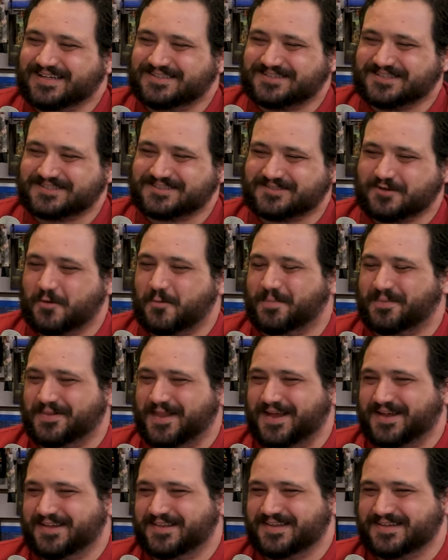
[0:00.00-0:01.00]
it's just so
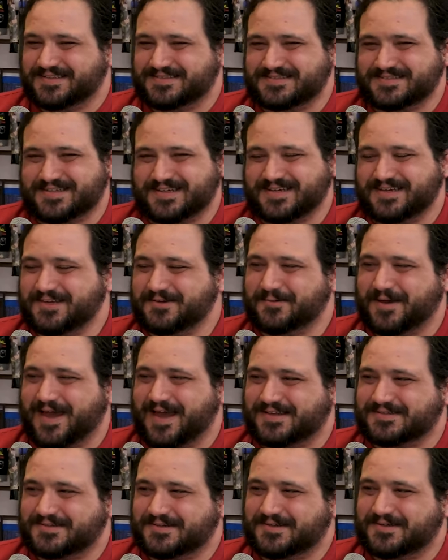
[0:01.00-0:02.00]
blunt in this. He's like, "You
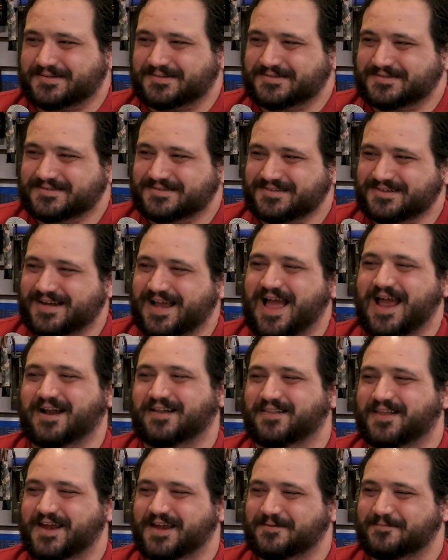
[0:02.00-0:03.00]
asshole, you're kind
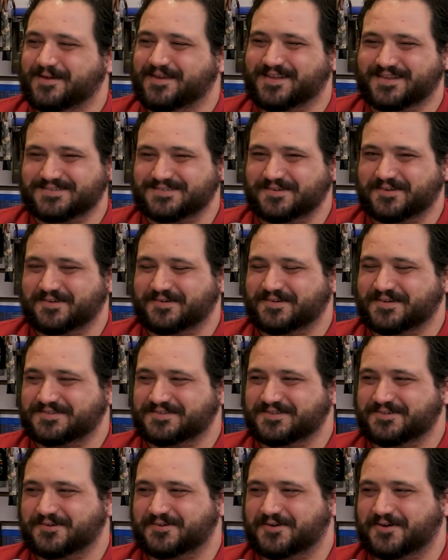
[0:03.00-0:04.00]
of like me. That's the only
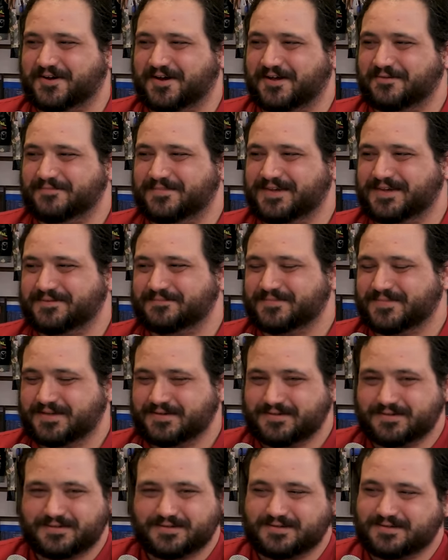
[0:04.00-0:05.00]
reason you caught me.
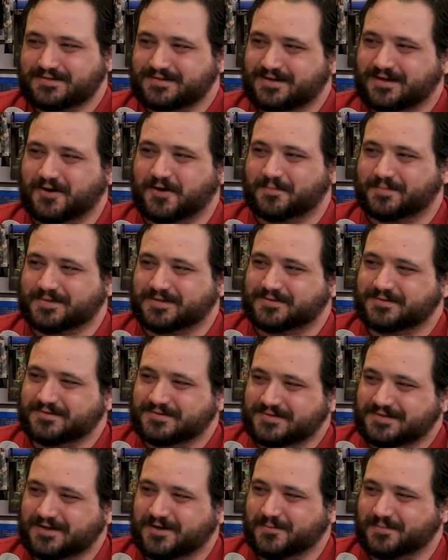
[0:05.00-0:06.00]
I hope a
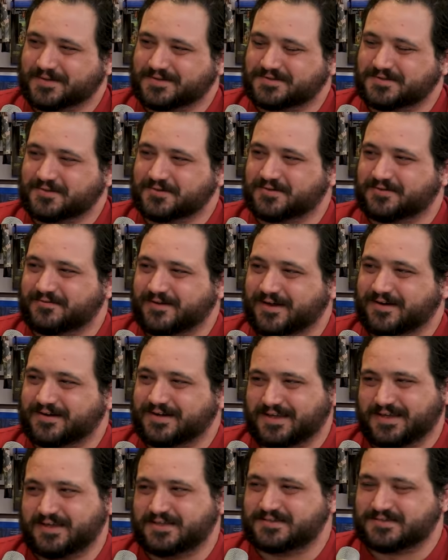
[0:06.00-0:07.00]
I hope a tooth
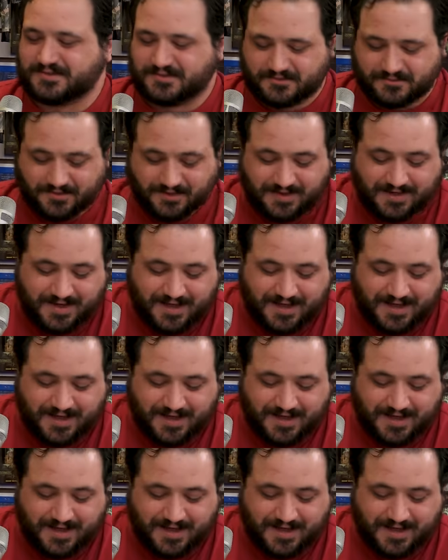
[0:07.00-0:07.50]
fairy eats you."